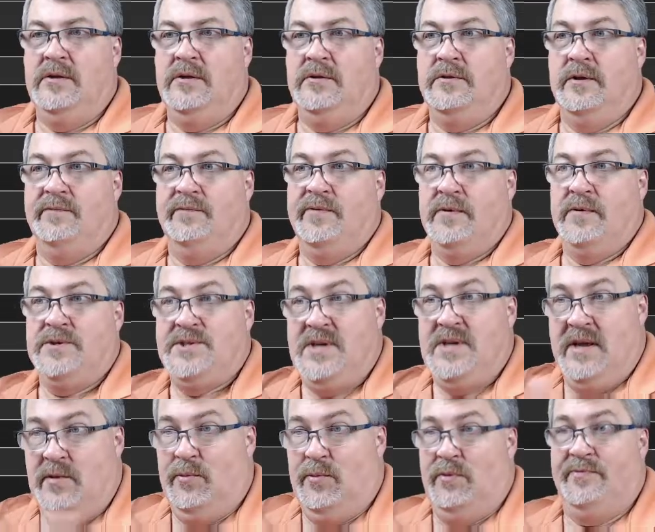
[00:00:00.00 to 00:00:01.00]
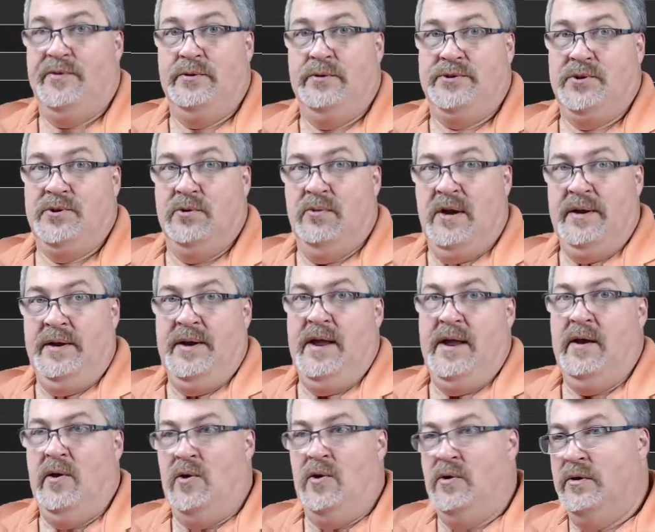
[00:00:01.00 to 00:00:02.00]
the foreseeable future right
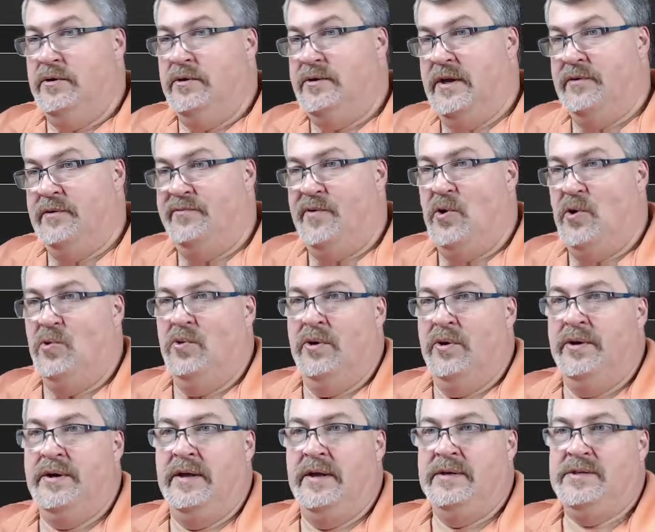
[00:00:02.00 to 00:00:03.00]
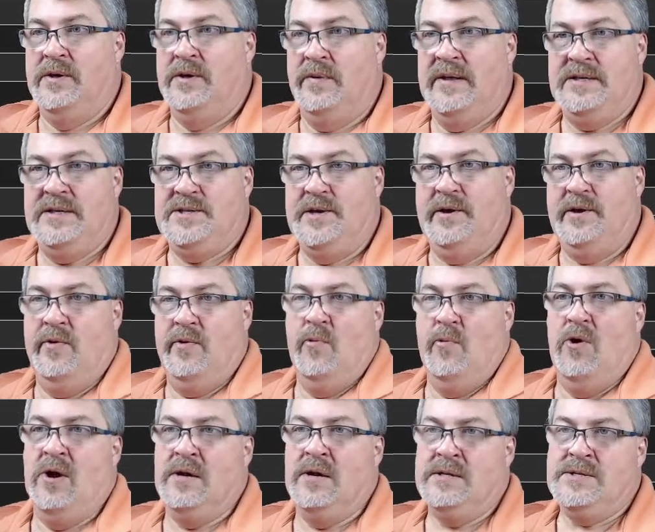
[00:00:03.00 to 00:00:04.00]
now and forward until they say
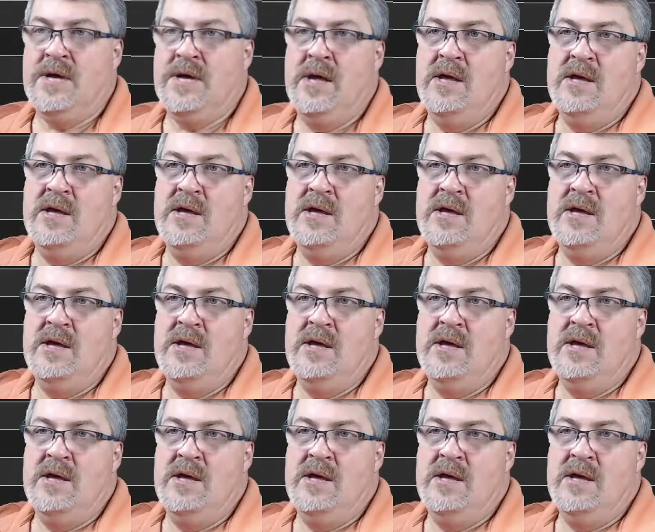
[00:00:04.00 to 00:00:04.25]
otherwise,